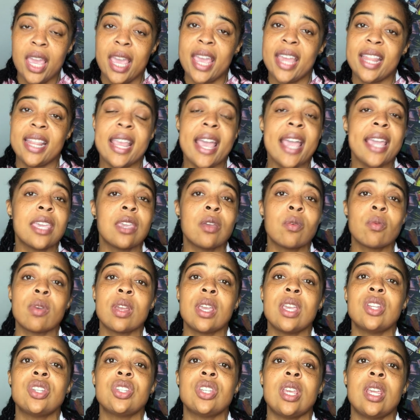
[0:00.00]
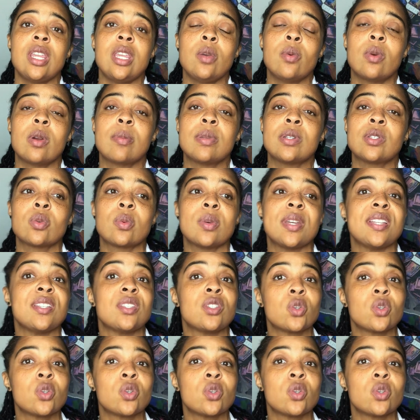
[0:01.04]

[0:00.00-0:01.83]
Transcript: And that can range anywhere between